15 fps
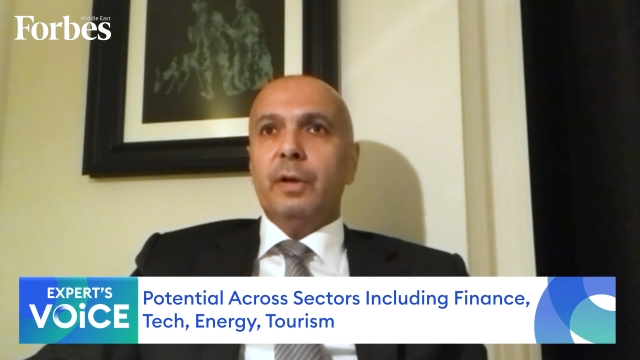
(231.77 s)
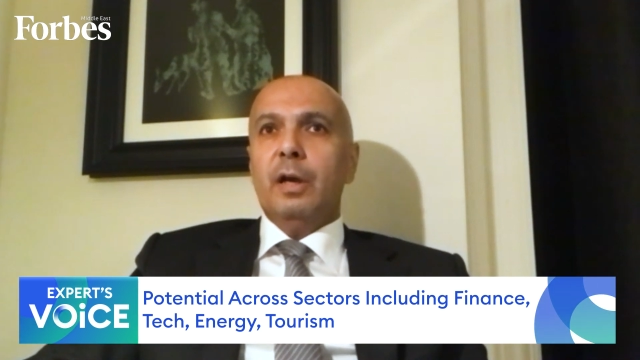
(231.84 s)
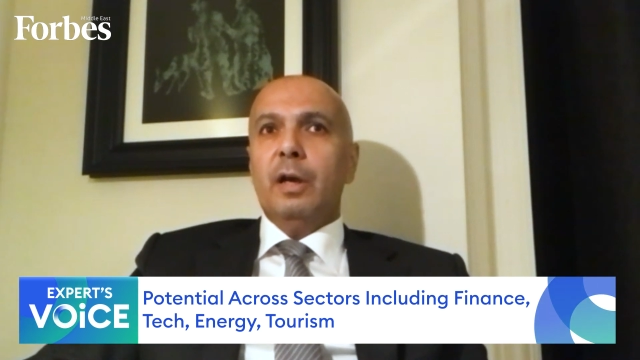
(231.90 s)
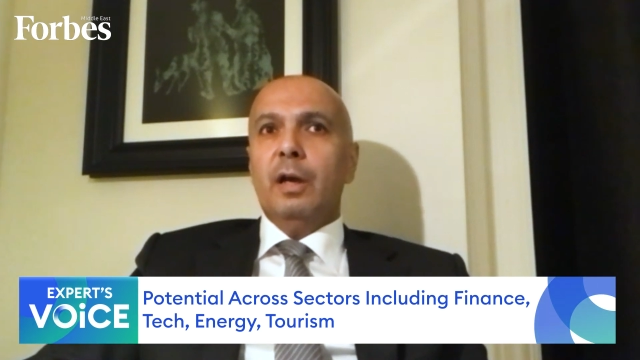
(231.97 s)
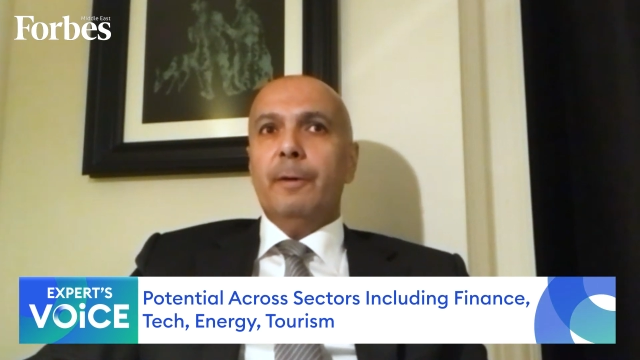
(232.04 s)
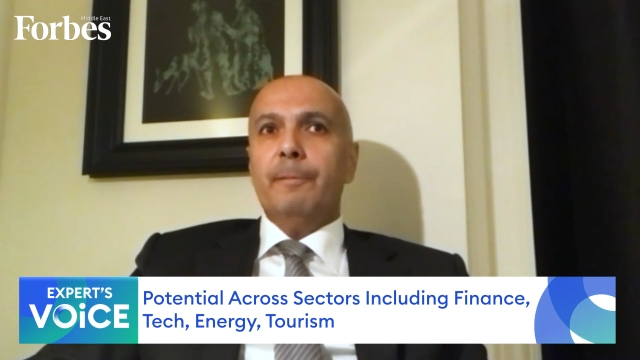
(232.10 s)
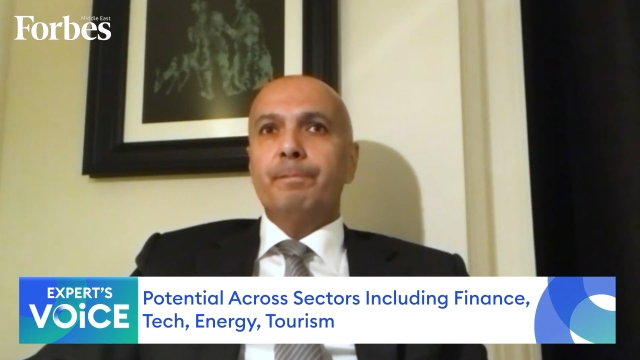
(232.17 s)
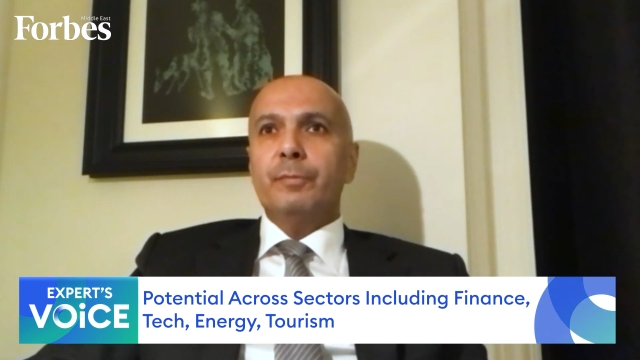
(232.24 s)

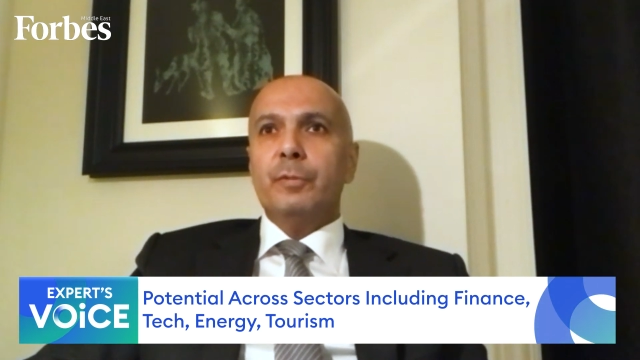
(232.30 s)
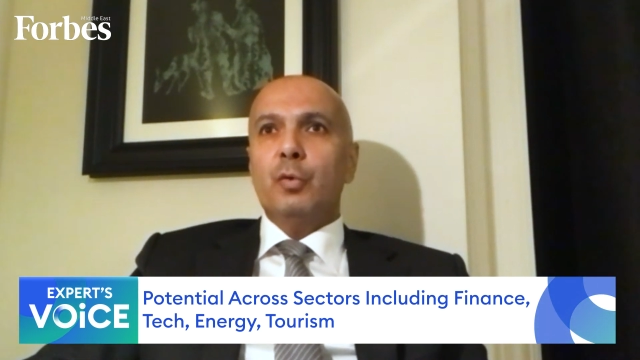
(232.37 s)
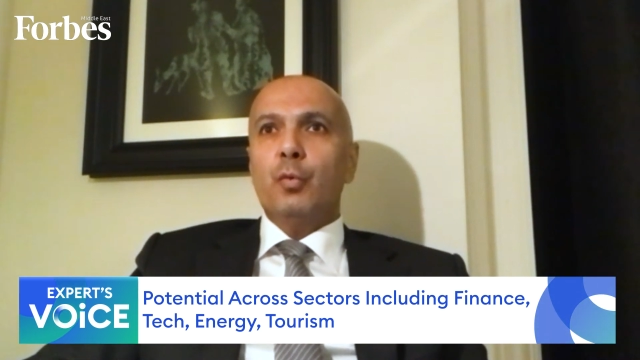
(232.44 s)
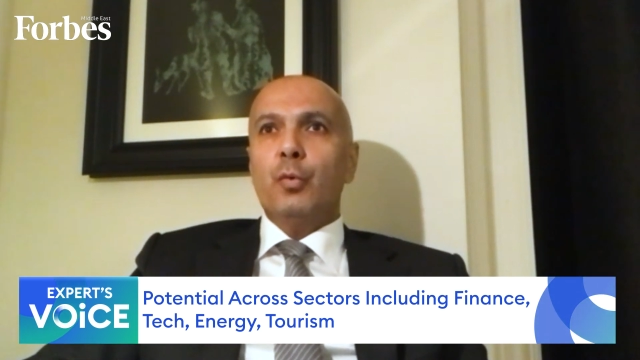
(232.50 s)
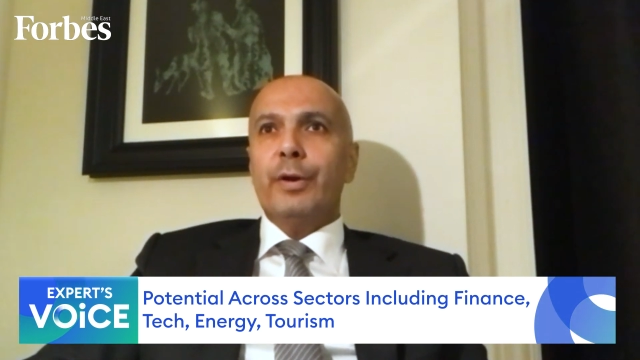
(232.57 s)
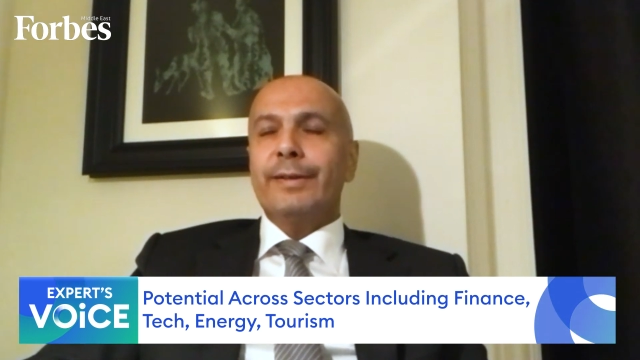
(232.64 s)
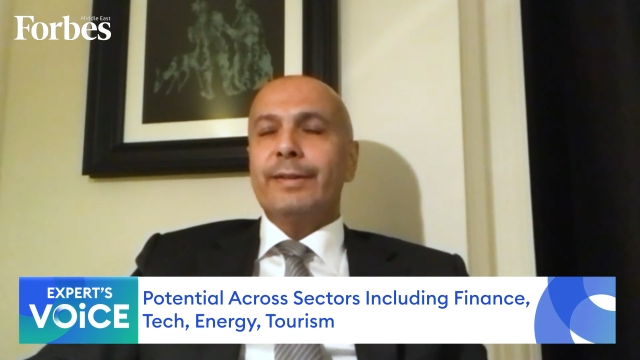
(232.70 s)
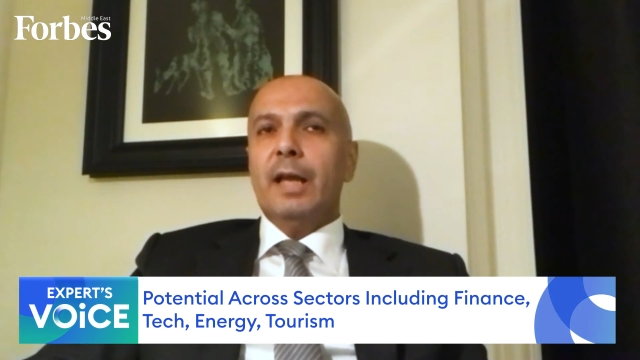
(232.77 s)

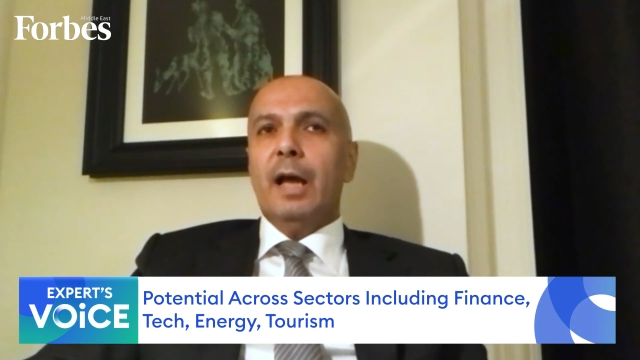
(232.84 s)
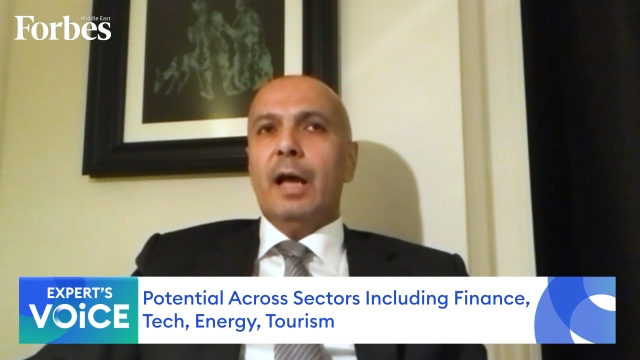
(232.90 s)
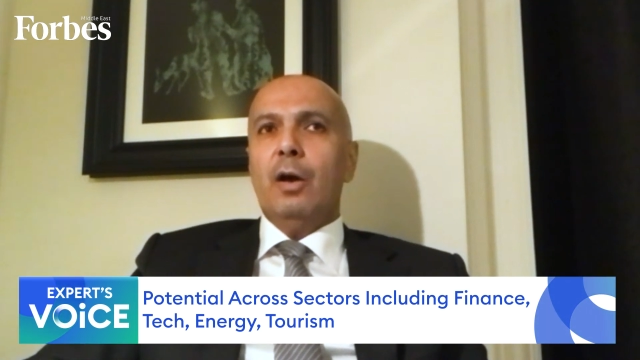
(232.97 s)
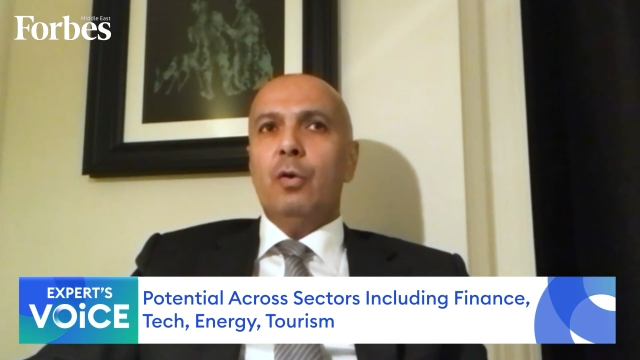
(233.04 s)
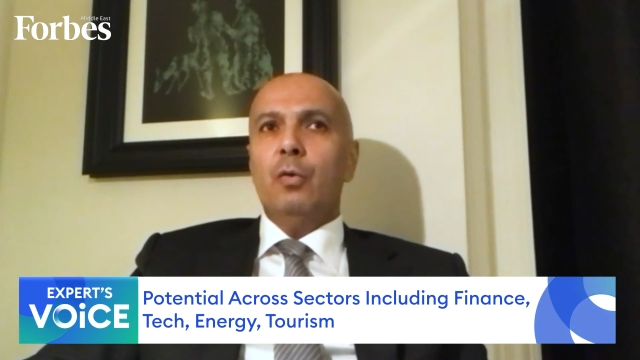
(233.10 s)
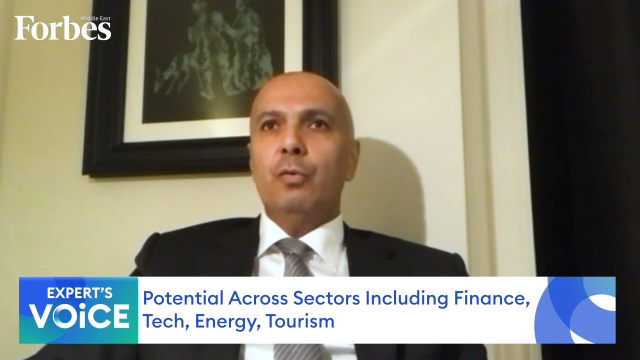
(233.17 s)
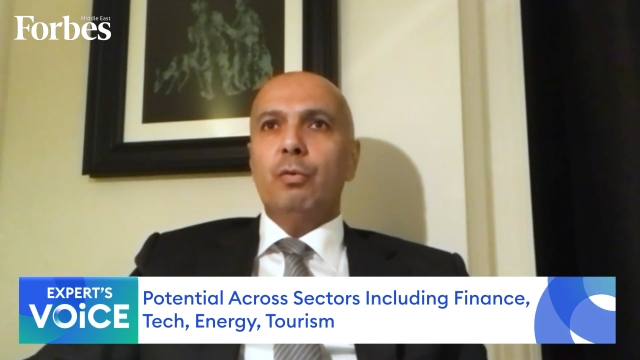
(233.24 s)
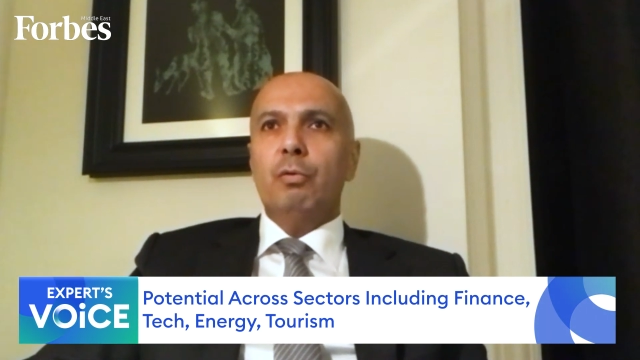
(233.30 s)
we're
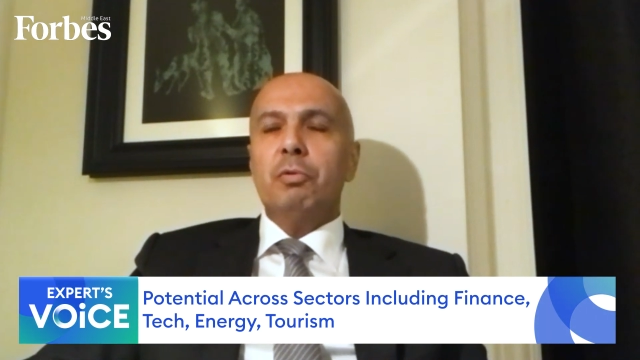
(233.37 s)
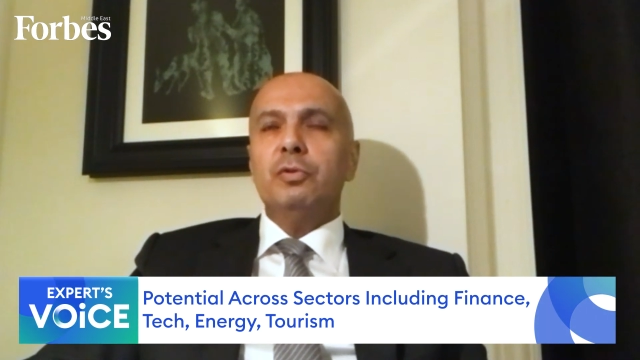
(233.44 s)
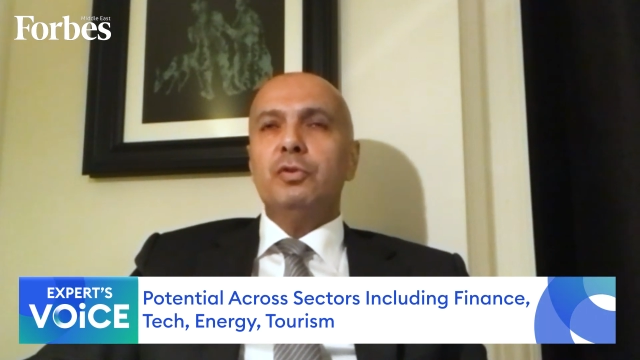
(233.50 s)
now